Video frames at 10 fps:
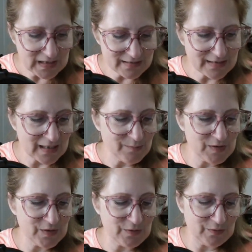It's time
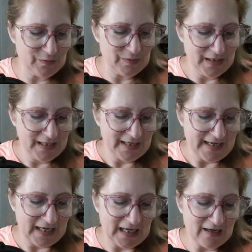to
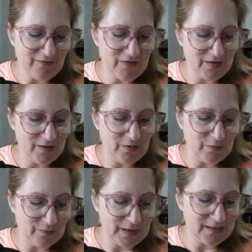have the
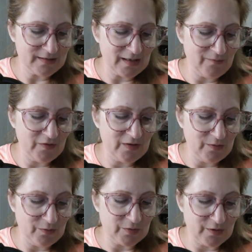new. It's time for the
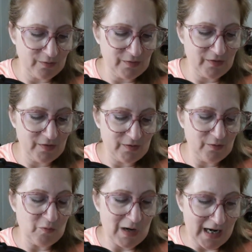new growth, the
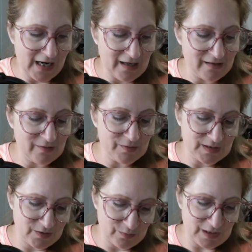new way, the new
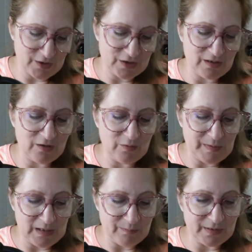situation, the new
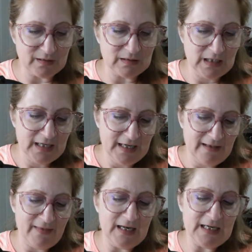people
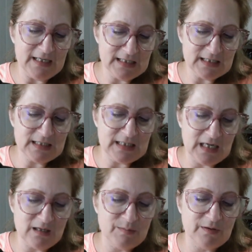that is
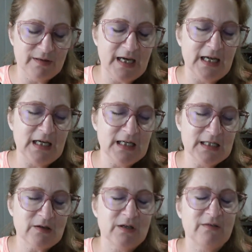sustainable, that
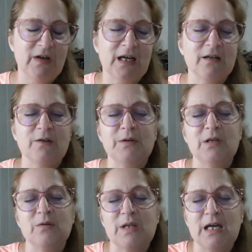is going to value
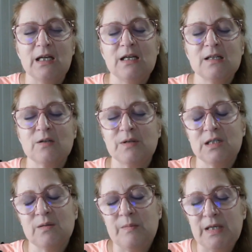you, that is going
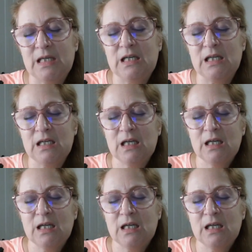to be